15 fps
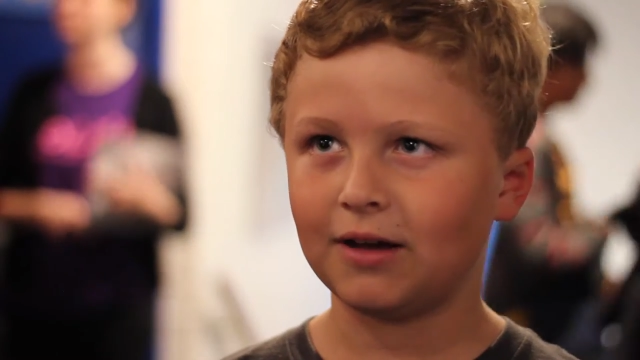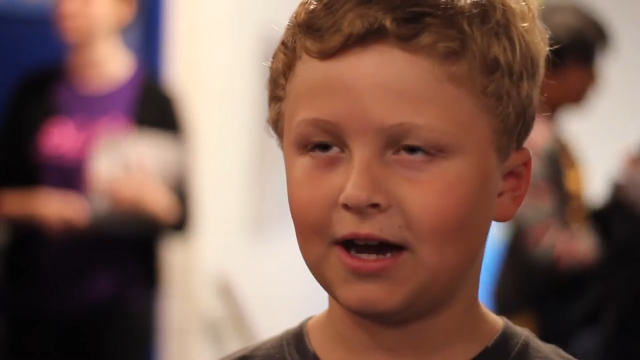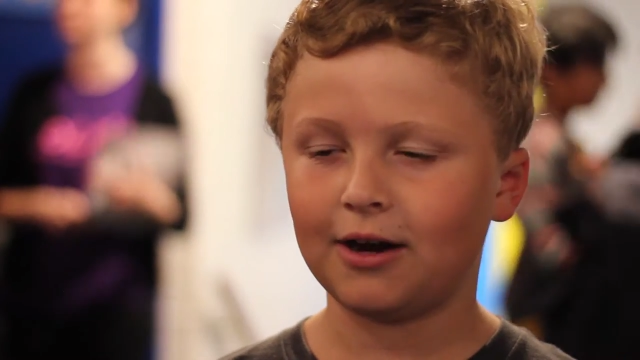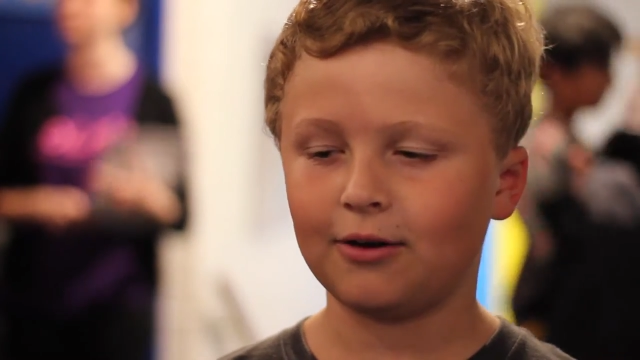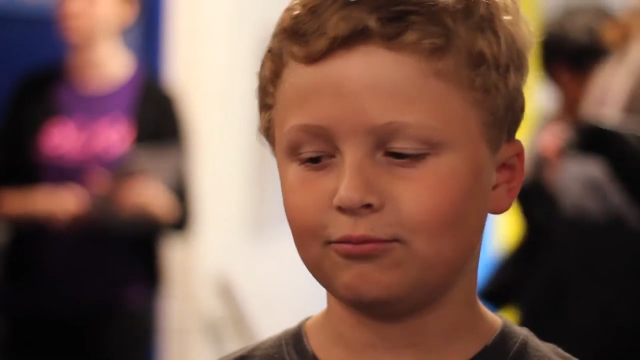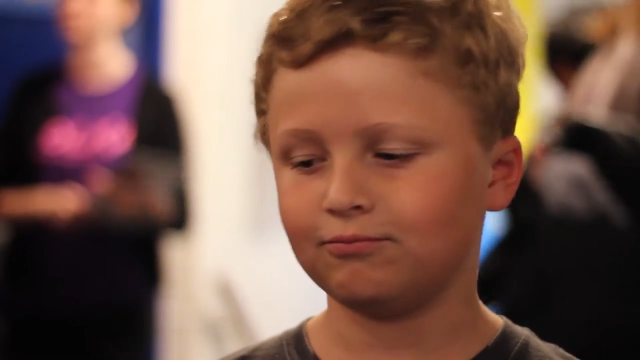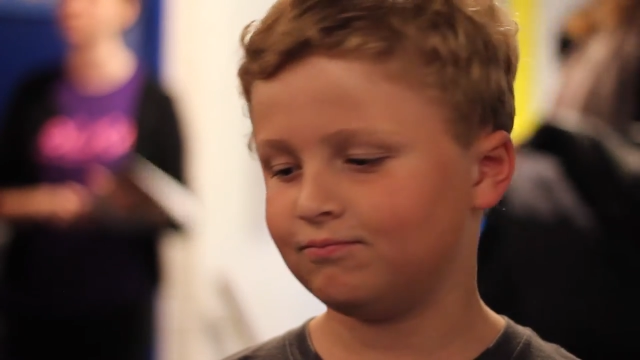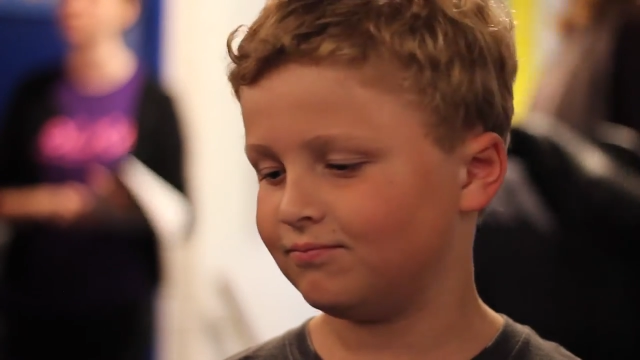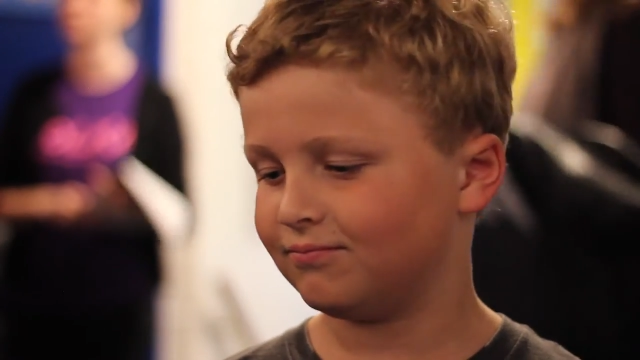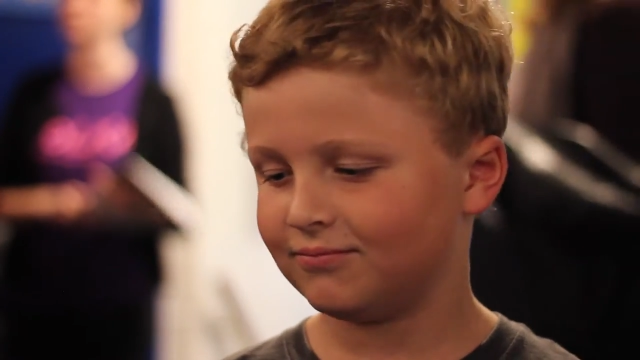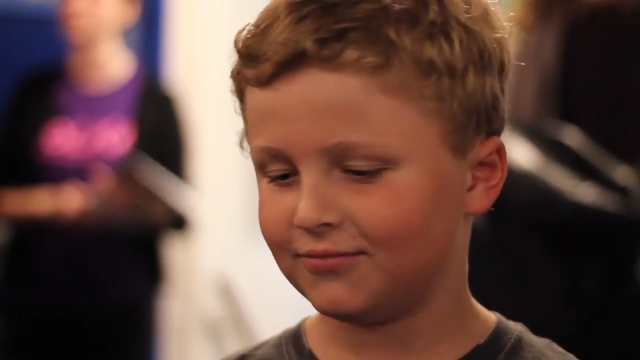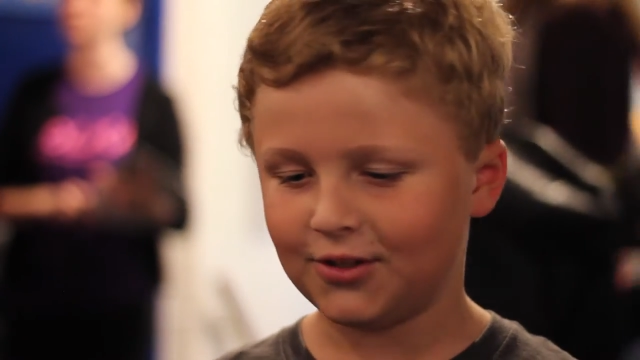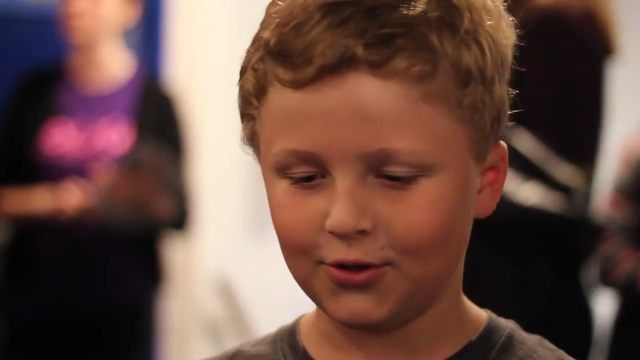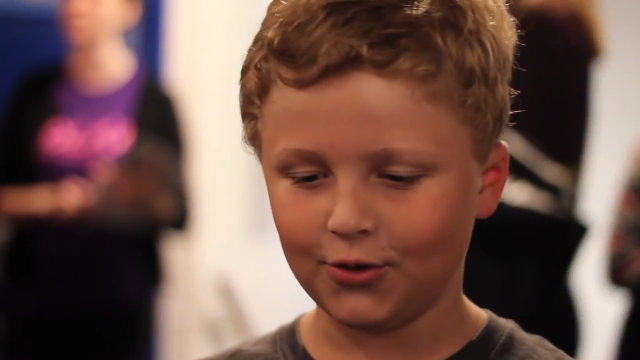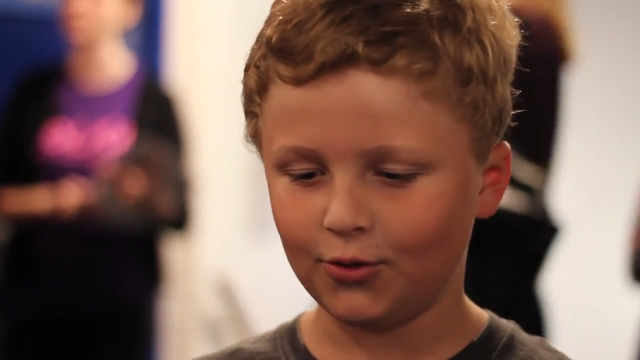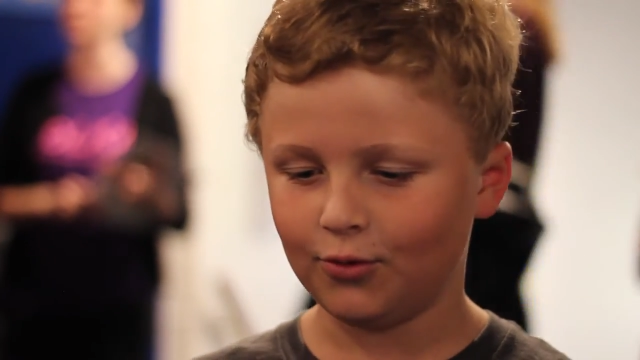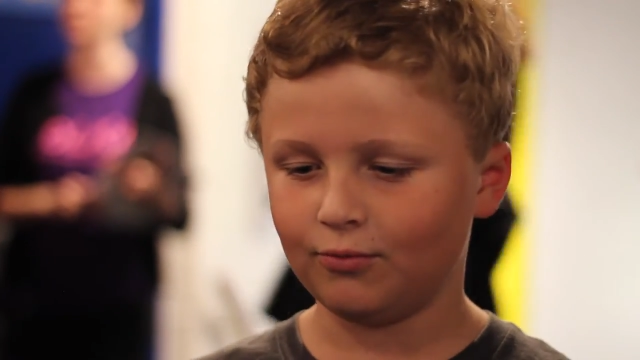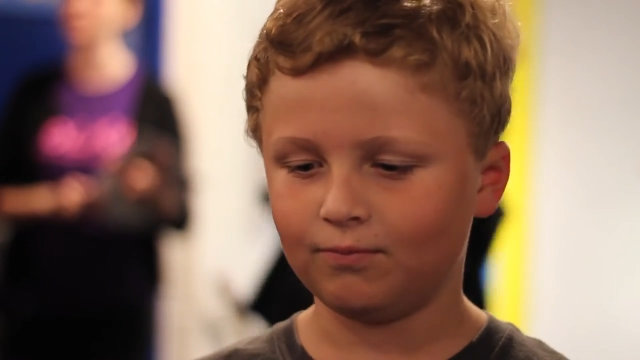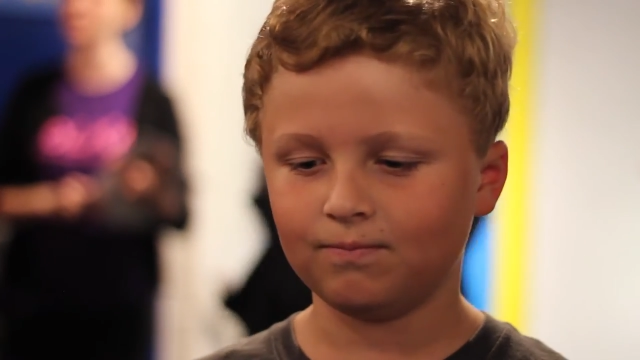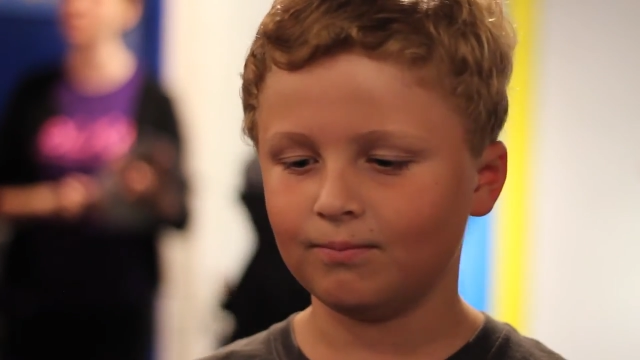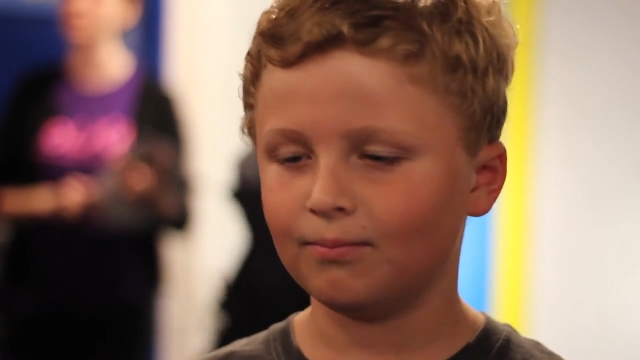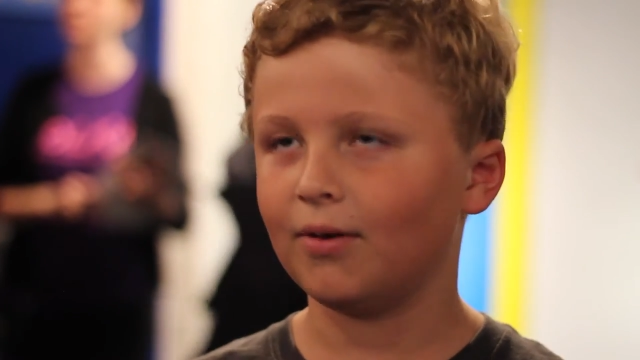how
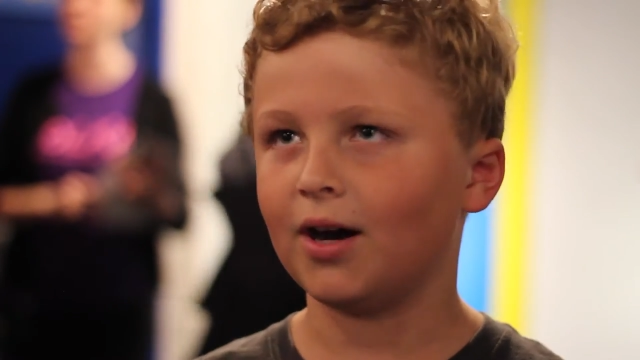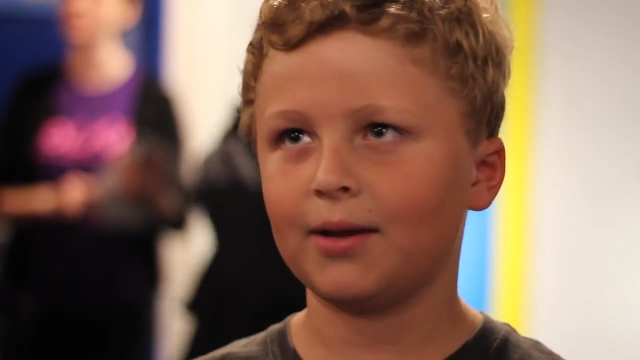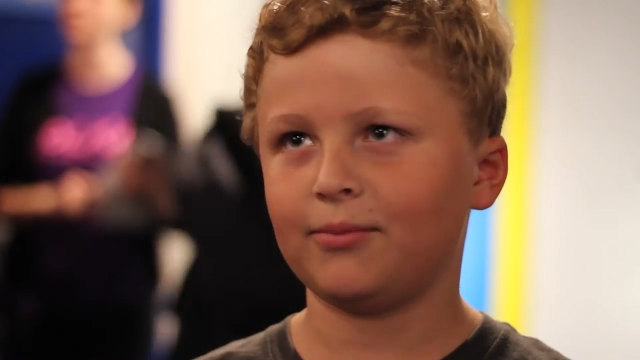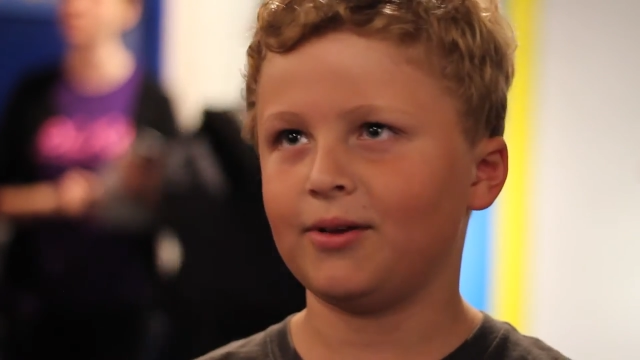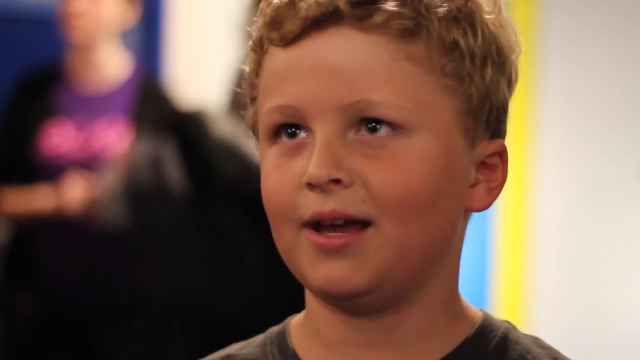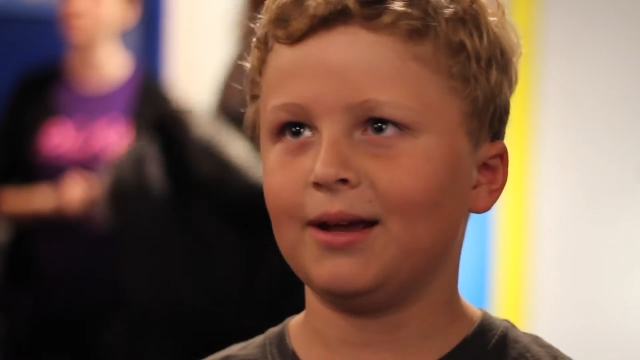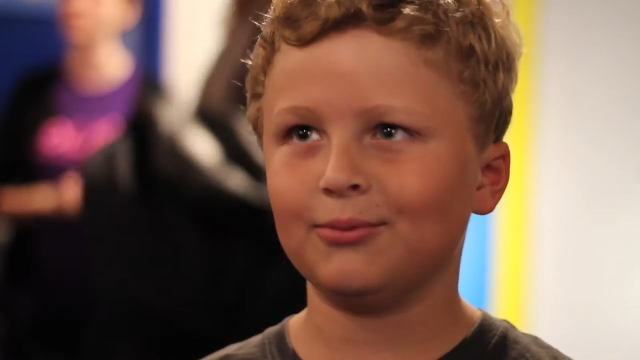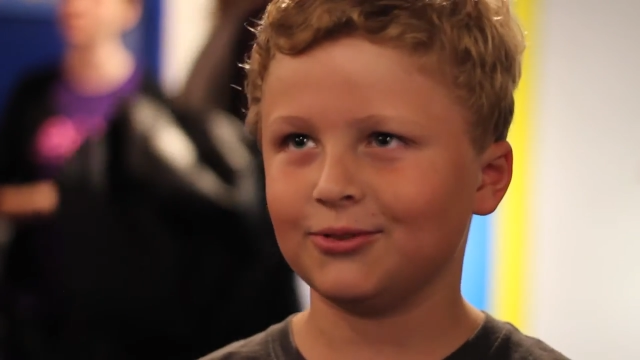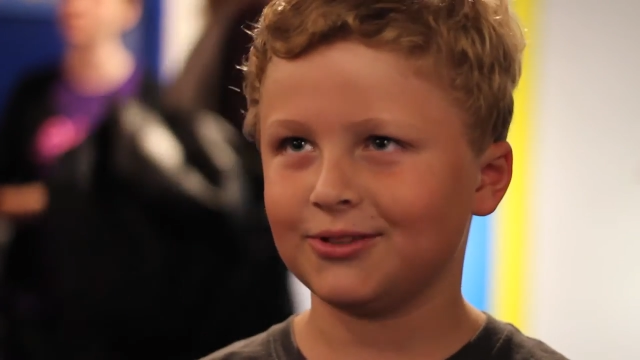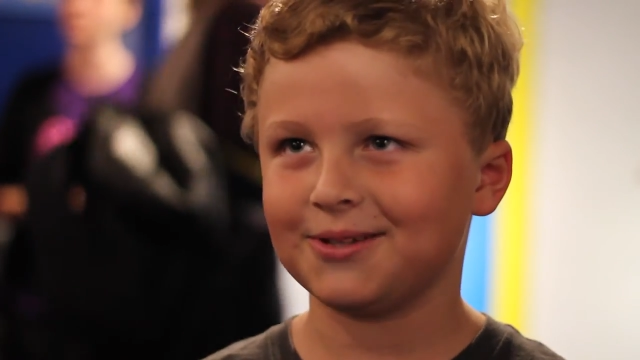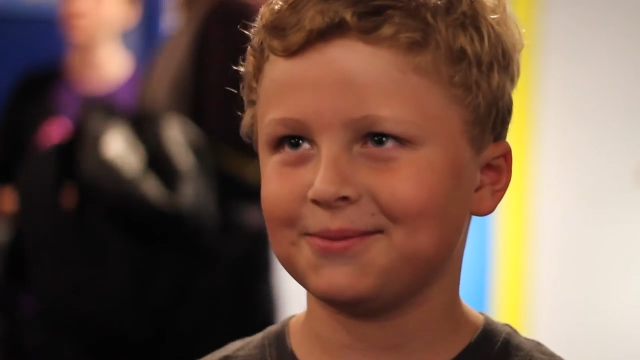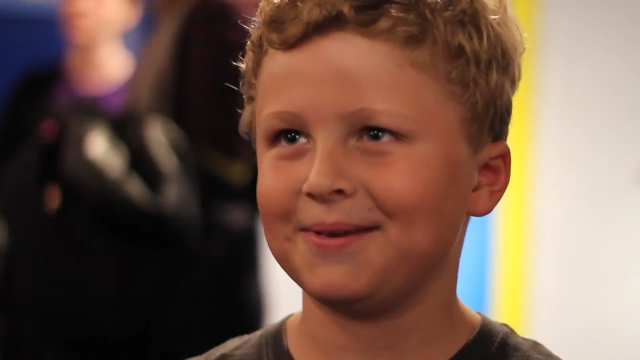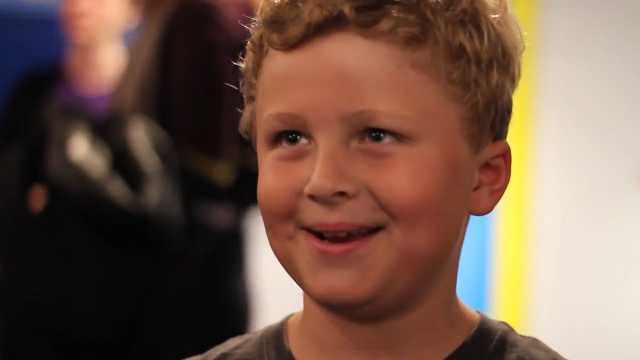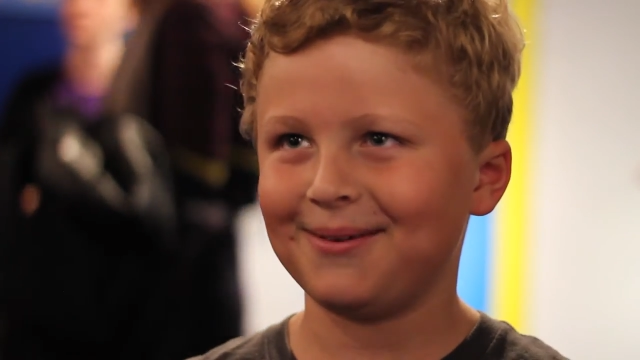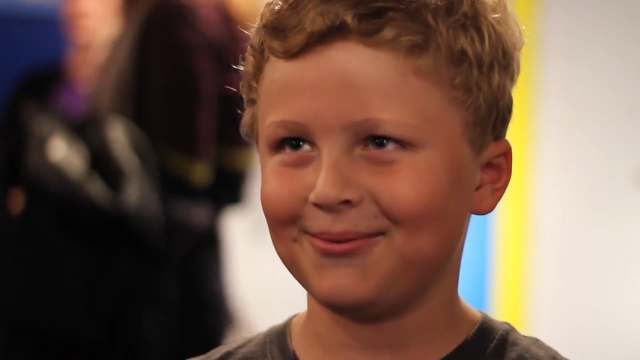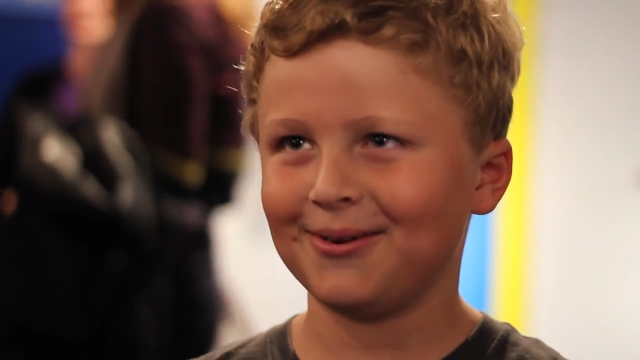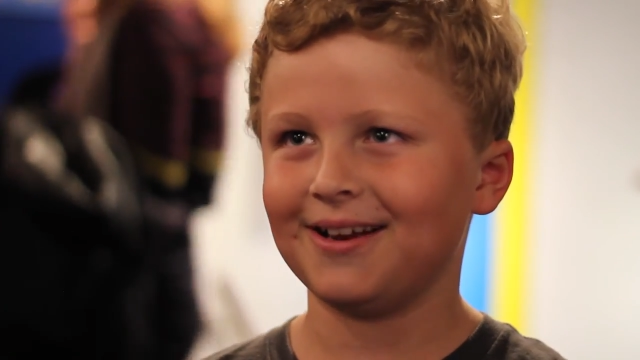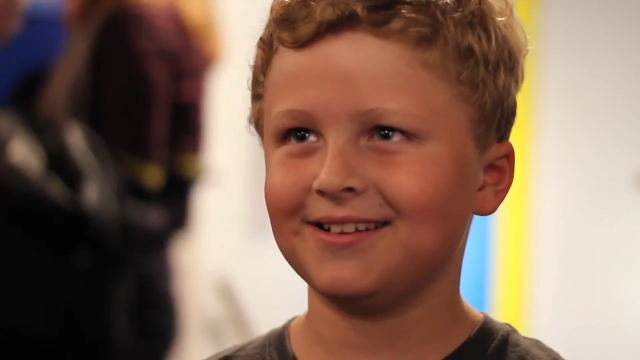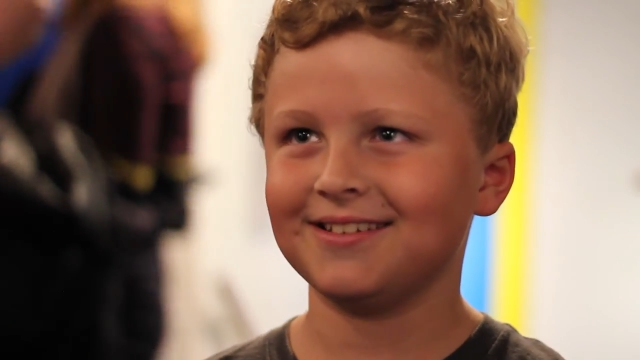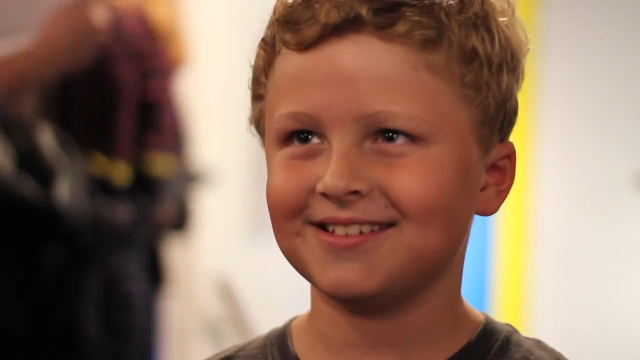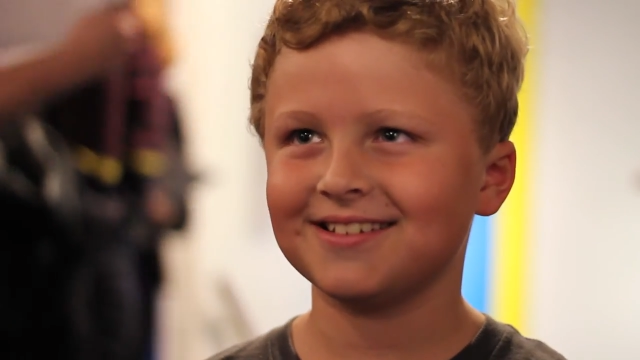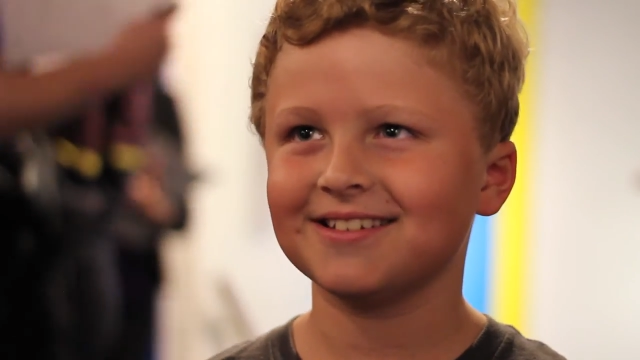you might be able to make
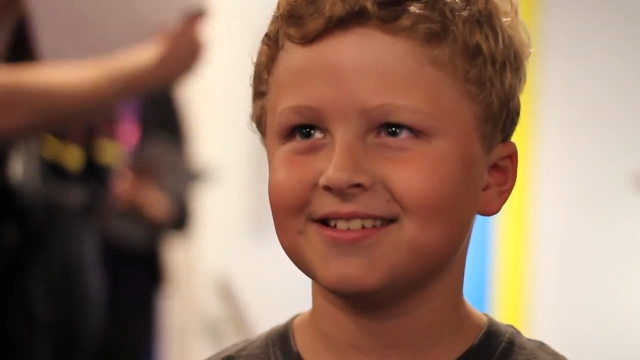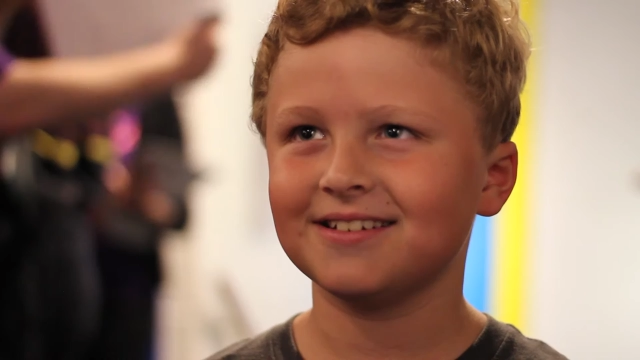brains.